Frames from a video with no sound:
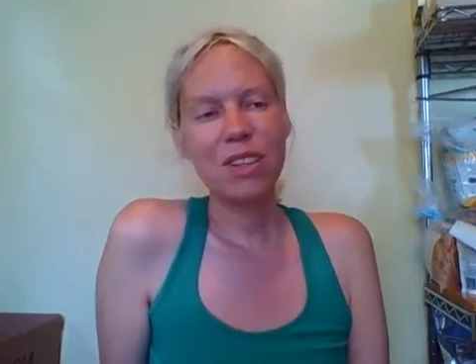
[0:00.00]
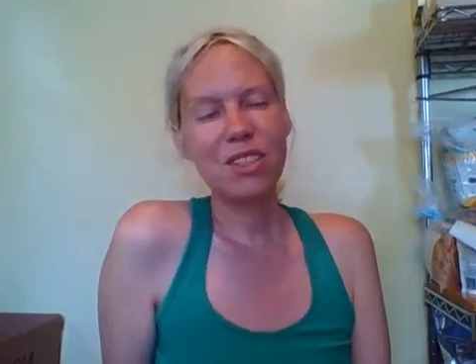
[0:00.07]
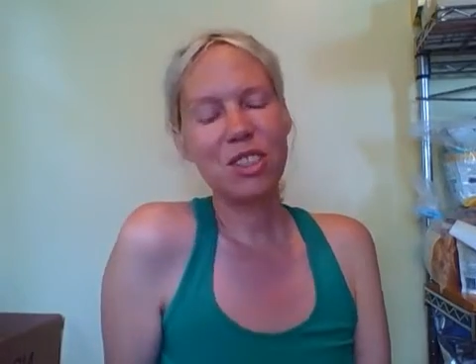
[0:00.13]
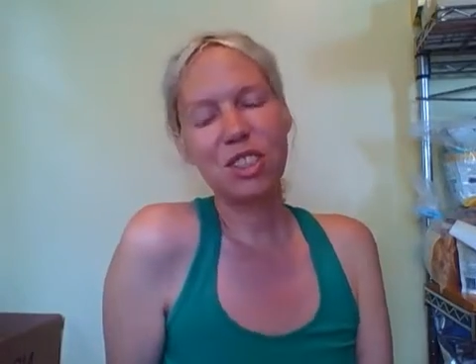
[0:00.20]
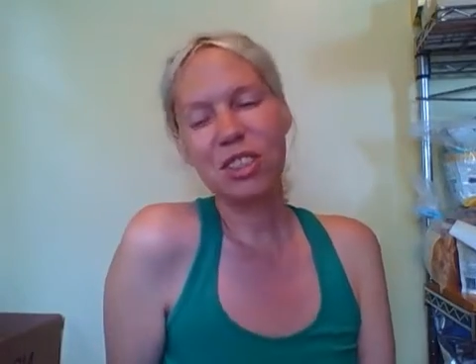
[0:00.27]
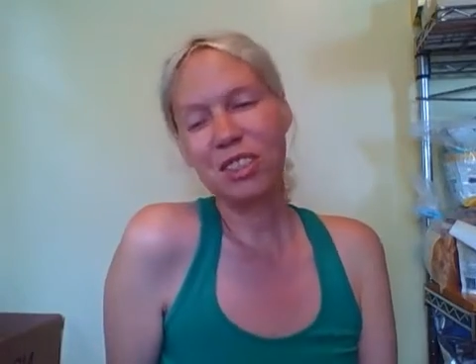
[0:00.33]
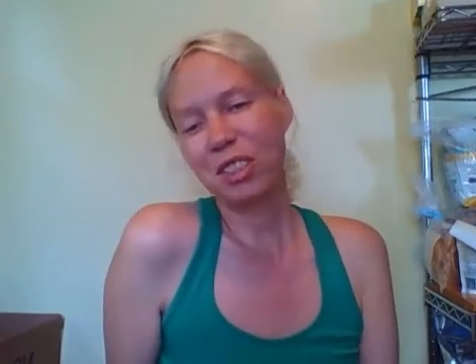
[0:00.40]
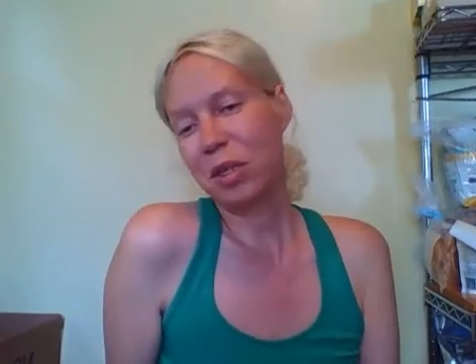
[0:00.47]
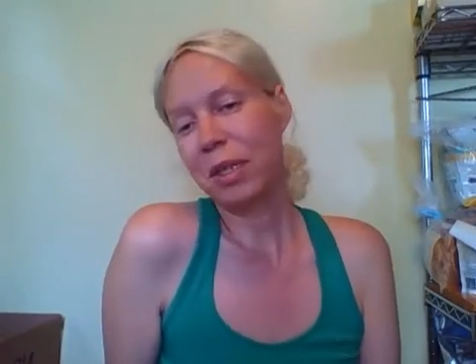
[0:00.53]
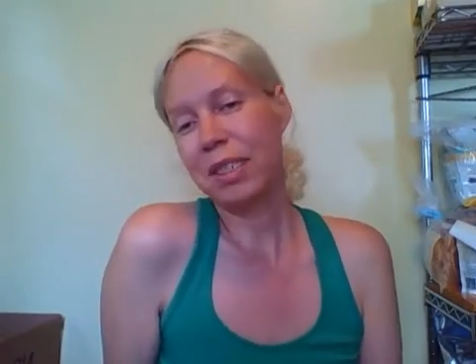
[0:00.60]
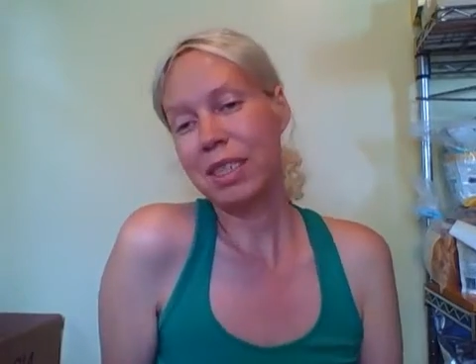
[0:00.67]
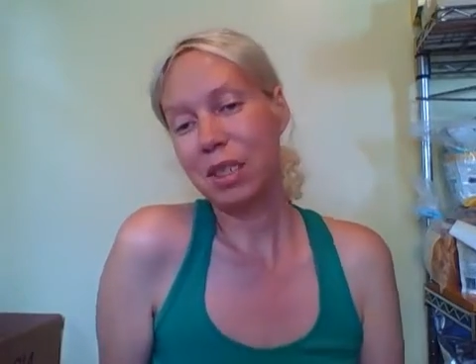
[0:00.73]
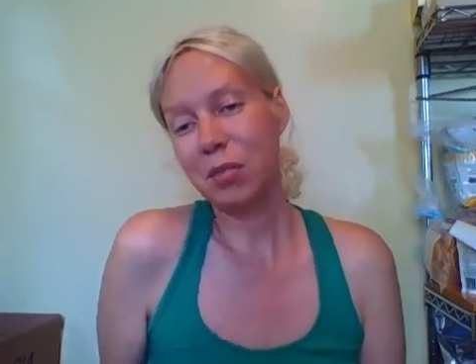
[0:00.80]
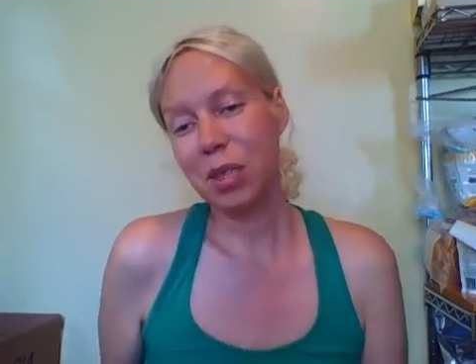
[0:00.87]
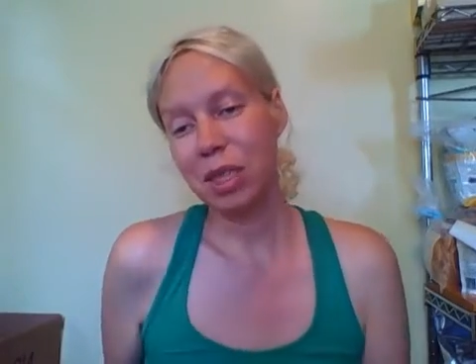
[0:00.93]
it's just
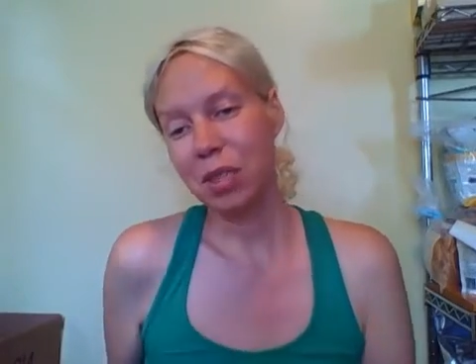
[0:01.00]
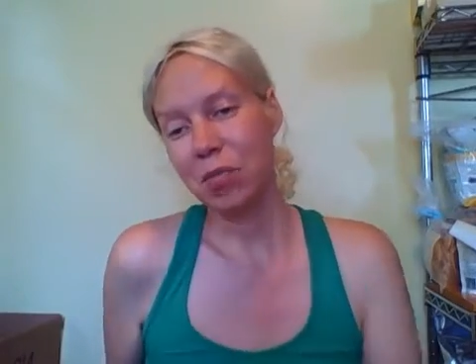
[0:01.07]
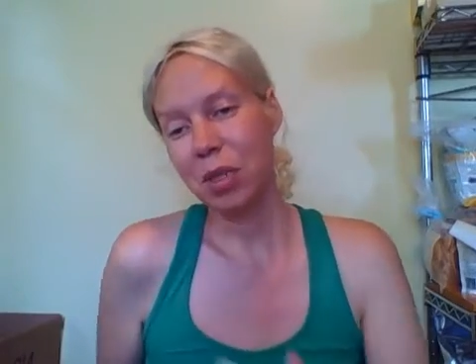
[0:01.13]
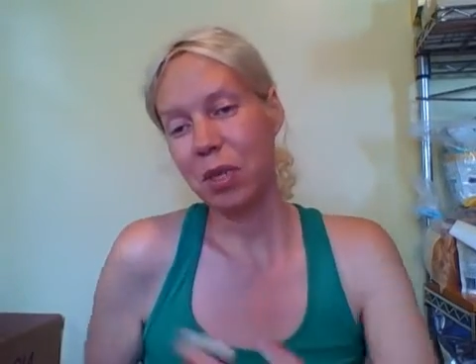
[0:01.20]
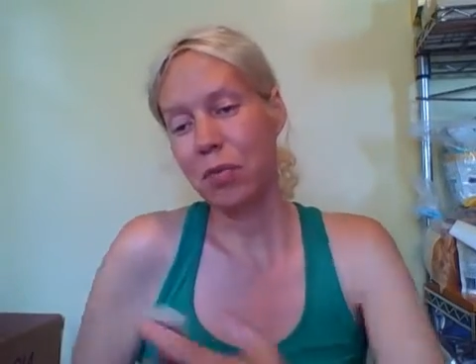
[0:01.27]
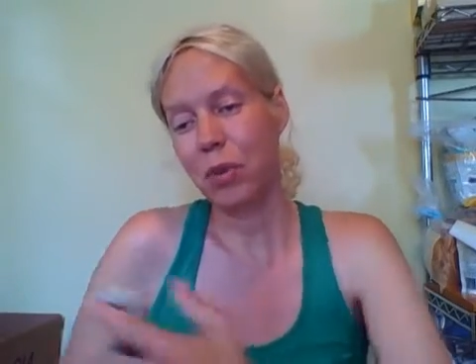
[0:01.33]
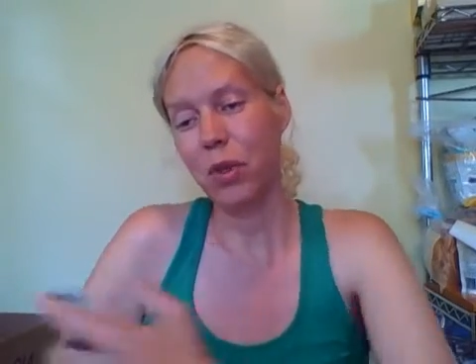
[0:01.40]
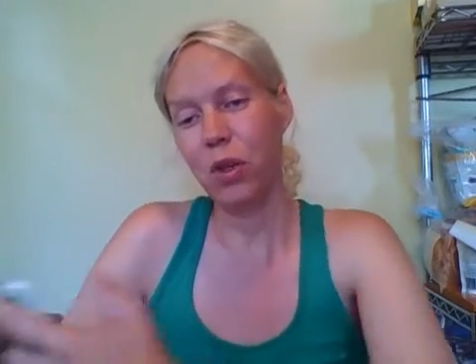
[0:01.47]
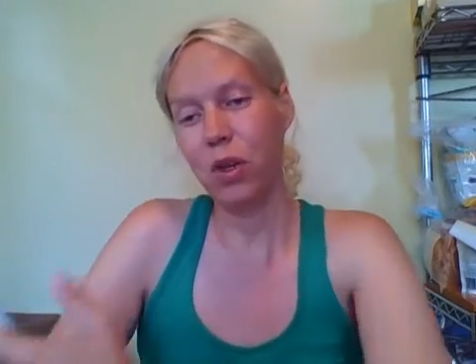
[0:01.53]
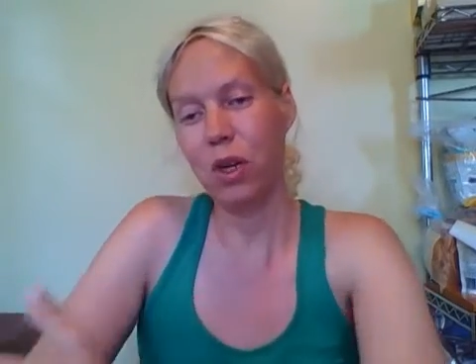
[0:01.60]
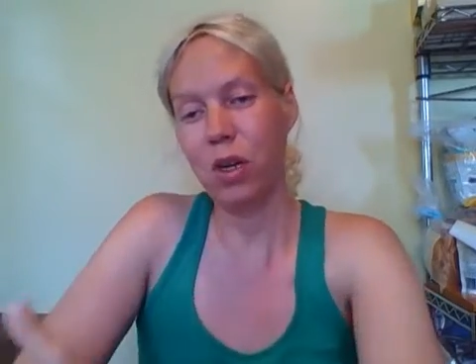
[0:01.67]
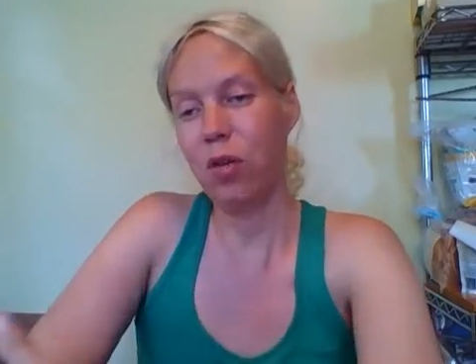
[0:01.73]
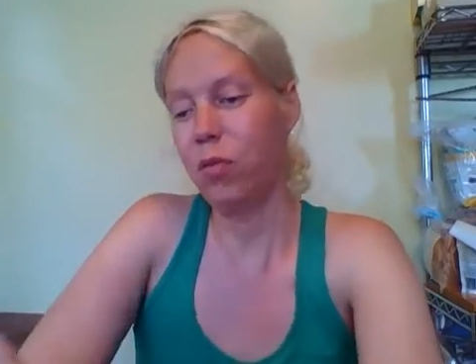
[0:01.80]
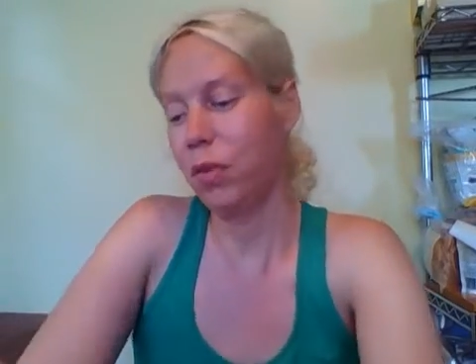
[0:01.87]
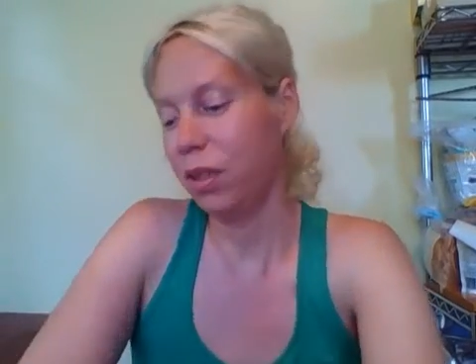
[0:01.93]
crazy to me that people
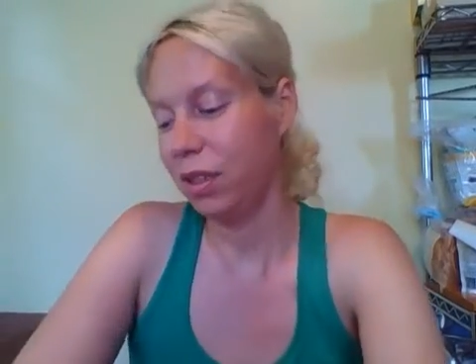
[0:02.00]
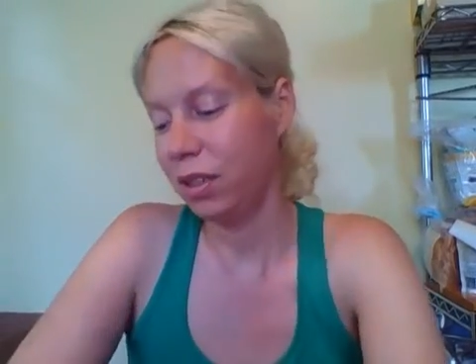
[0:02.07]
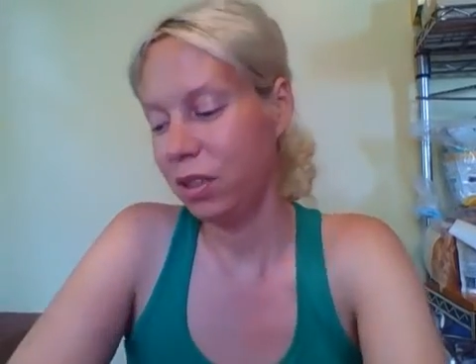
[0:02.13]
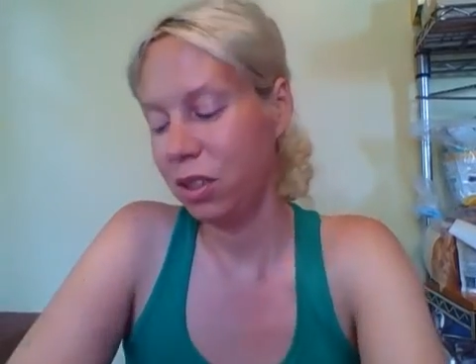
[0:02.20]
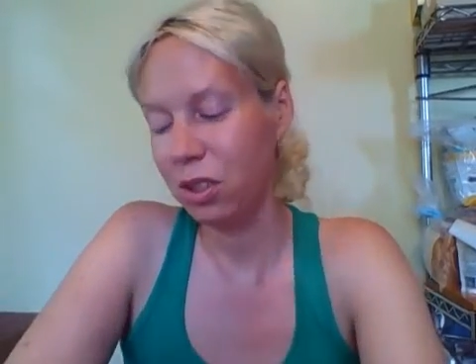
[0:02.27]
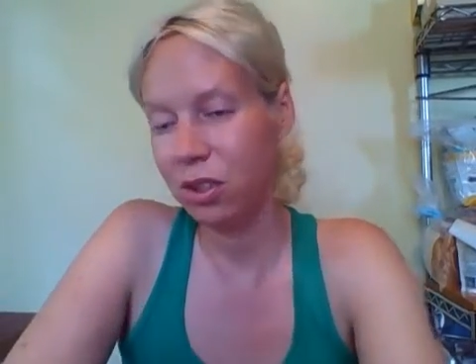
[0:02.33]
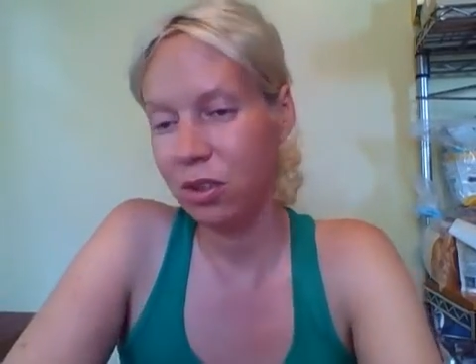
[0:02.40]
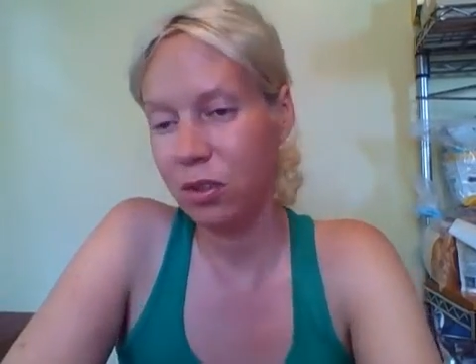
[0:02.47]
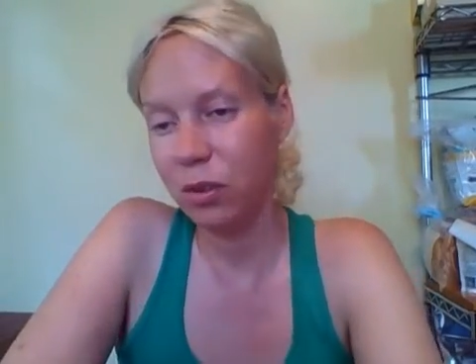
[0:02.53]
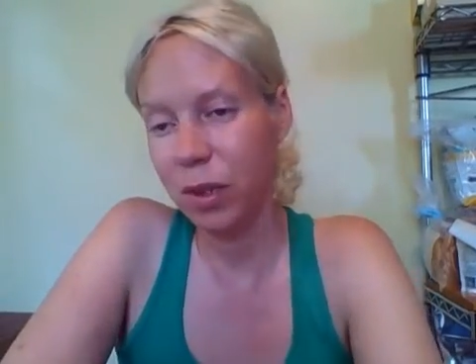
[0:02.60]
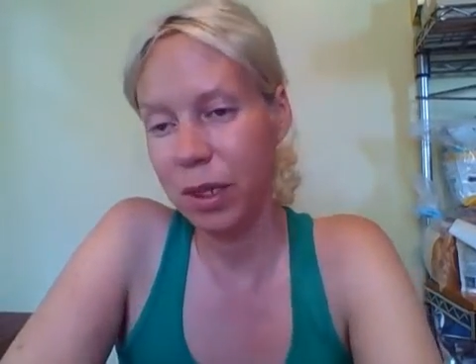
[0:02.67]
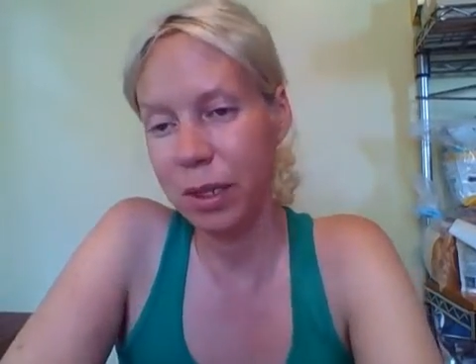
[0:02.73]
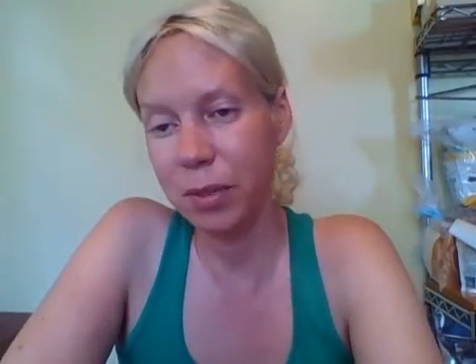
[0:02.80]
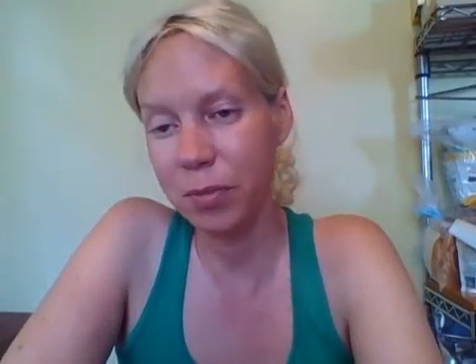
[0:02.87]
aren't willing to